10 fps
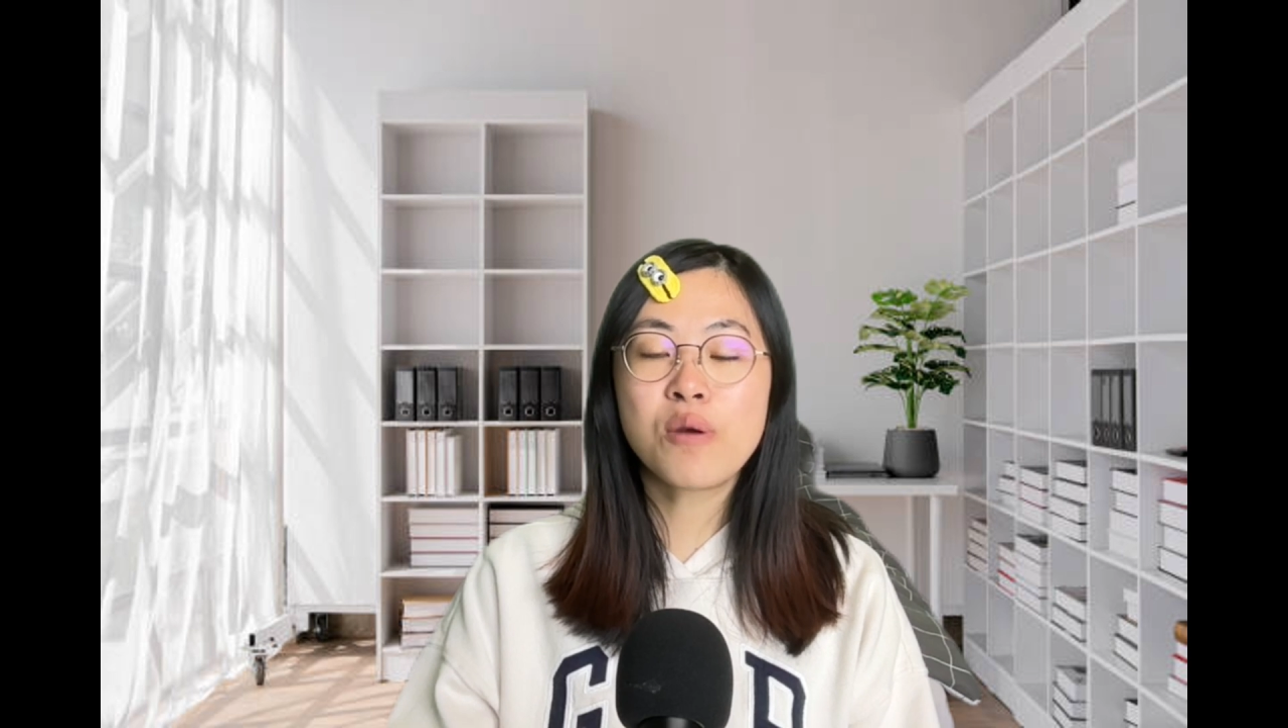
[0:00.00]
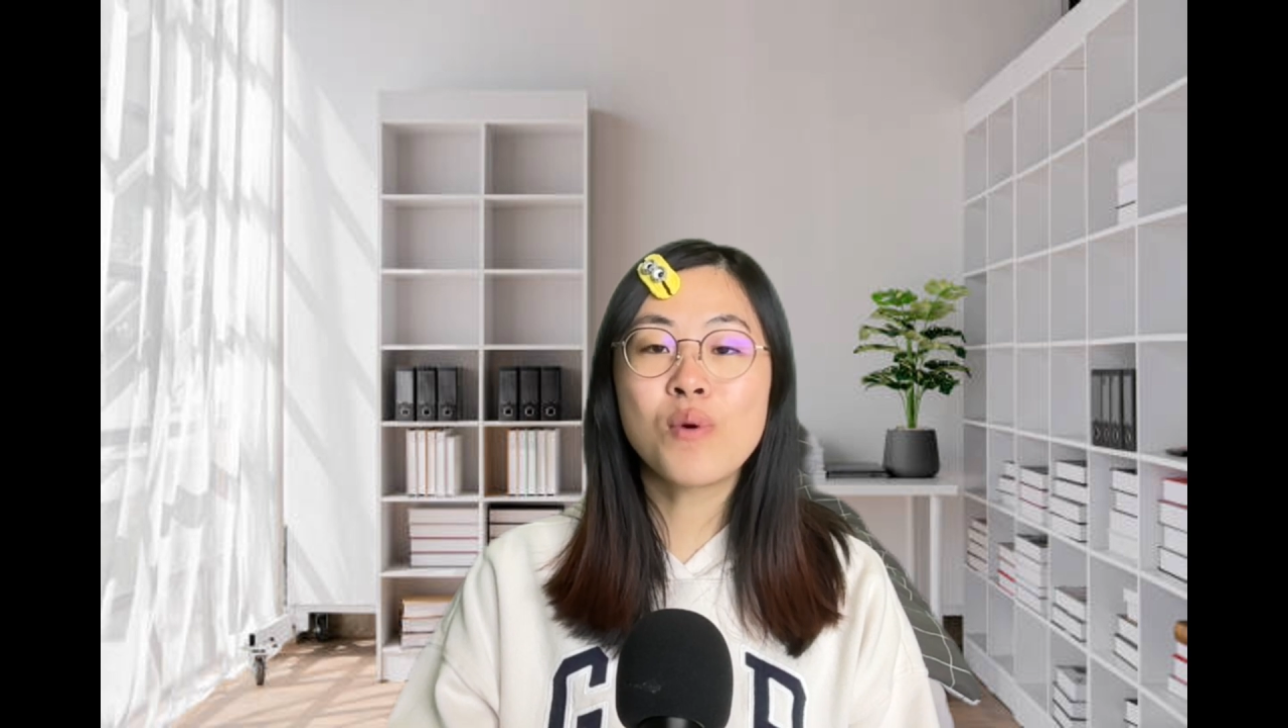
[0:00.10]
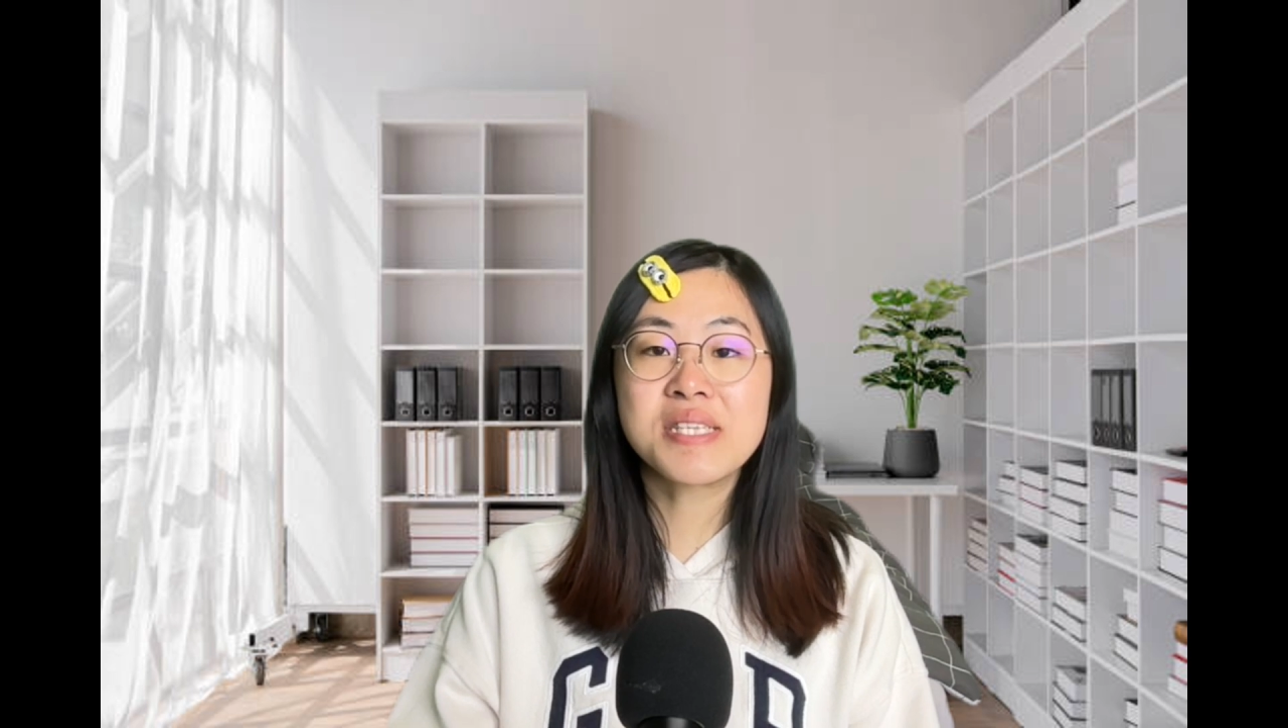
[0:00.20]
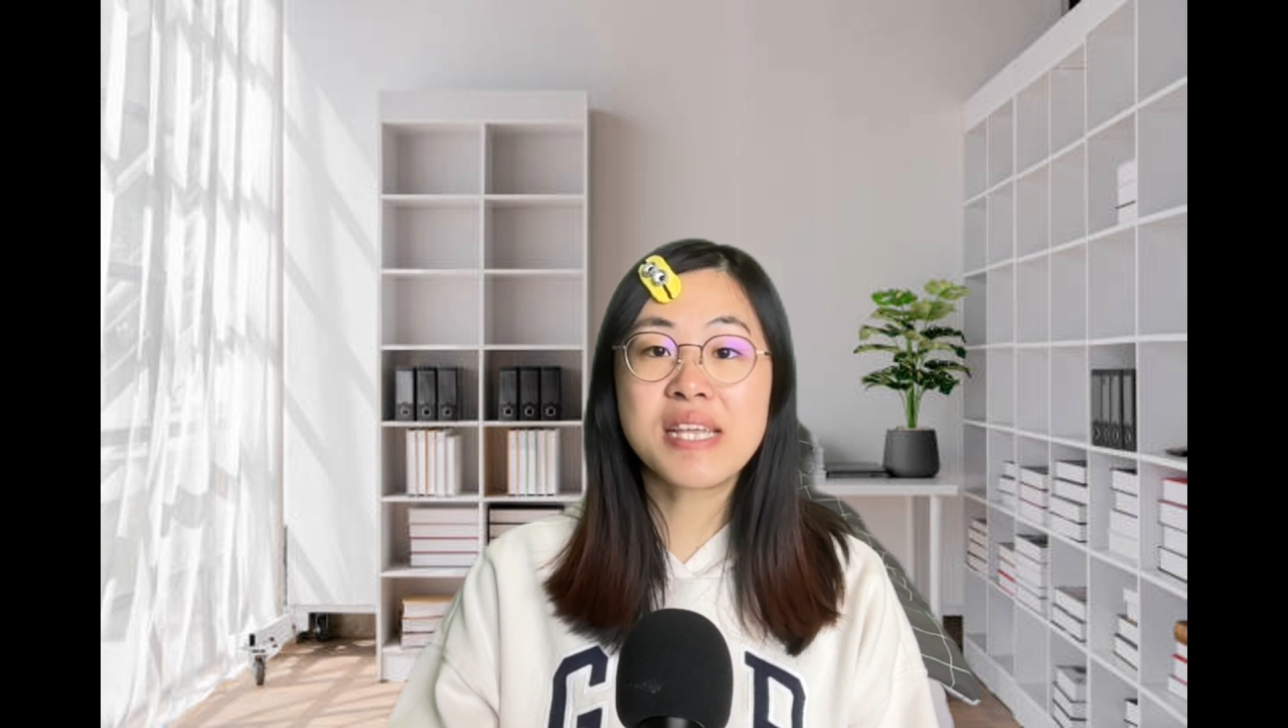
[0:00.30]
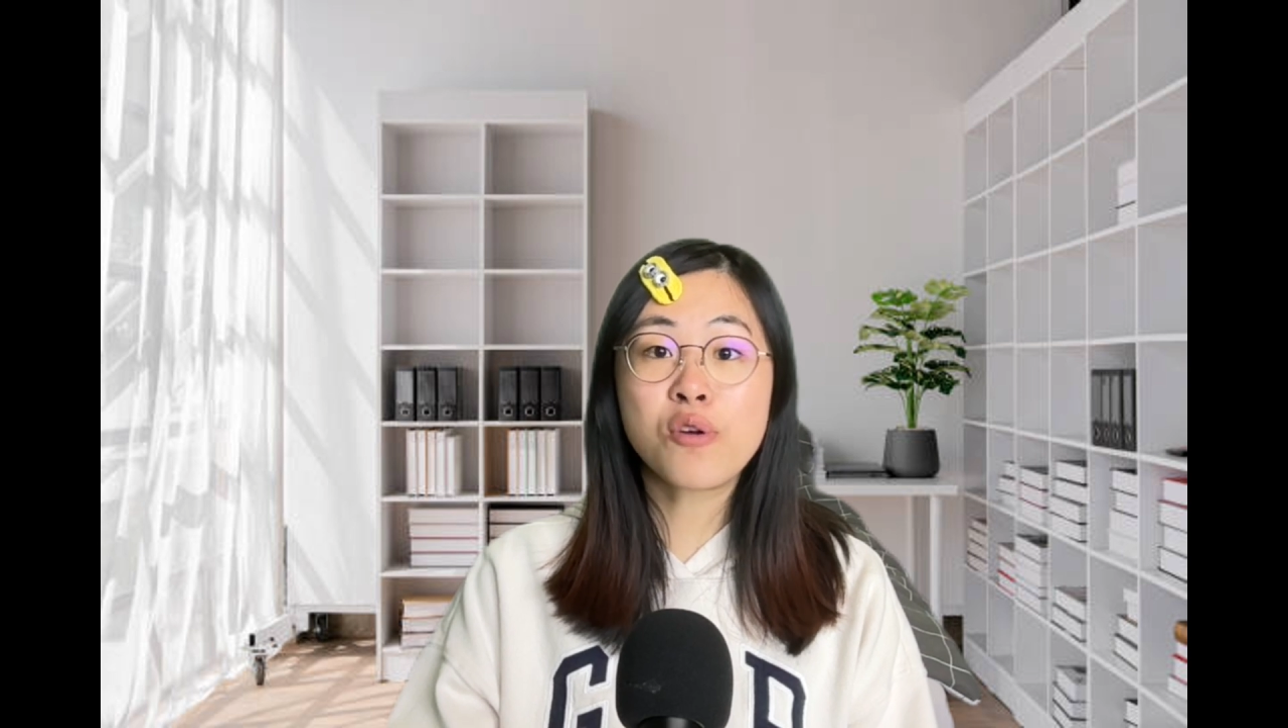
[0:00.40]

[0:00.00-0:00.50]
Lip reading: it was